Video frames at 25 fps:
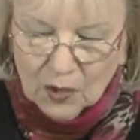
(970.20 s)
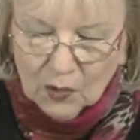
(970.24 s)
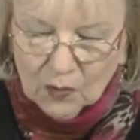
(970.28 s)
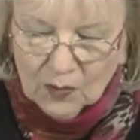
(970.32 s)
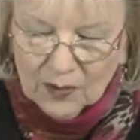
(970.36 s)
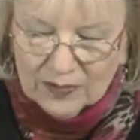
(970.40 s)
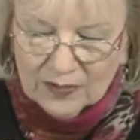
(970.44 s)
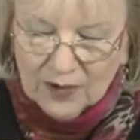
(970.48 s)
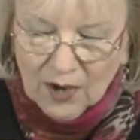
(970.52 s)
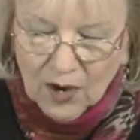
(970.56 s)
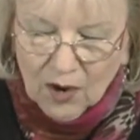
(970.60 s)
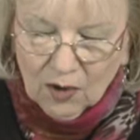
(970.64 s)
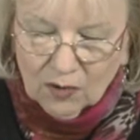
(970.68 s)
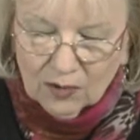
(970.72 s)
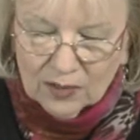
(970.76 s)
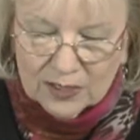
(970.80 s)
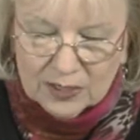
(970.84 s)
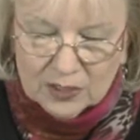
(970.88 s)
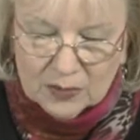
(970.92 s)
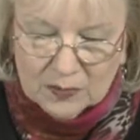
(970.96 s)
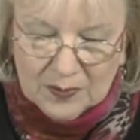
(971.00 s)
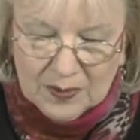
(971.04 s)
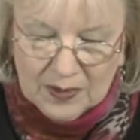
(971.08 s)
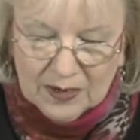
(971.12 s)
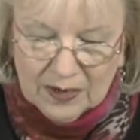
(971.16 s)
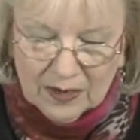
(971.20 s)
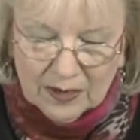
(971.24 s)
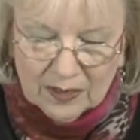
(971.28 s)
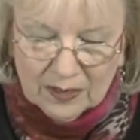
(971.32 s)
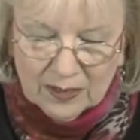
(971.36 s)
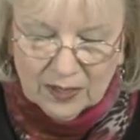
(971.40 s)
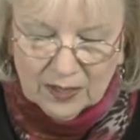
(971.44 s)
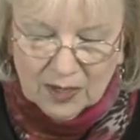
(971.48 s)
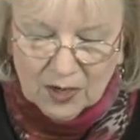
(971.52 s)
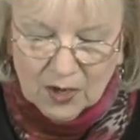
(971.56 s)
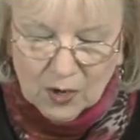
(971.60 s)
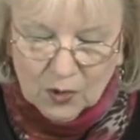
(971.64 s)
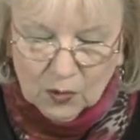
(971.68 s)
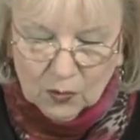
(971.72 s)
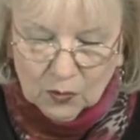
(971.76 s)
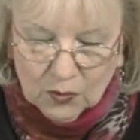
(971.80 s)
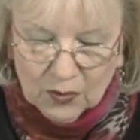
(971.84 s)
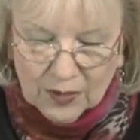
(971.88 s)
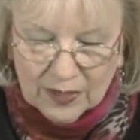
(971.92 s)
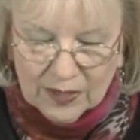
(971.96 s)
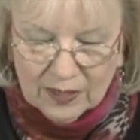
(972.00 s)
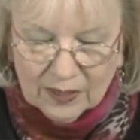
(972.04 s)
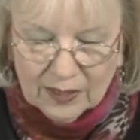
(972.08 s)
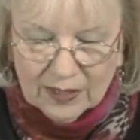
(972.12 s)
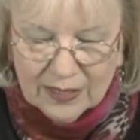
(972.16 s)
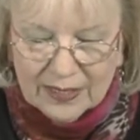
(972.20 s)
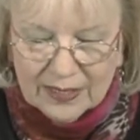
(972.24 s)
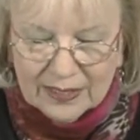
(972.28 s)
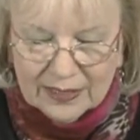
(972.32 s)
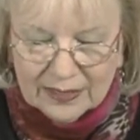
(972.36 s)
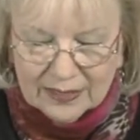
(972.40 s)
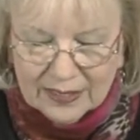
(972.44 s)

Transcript: When the Holy Spirit really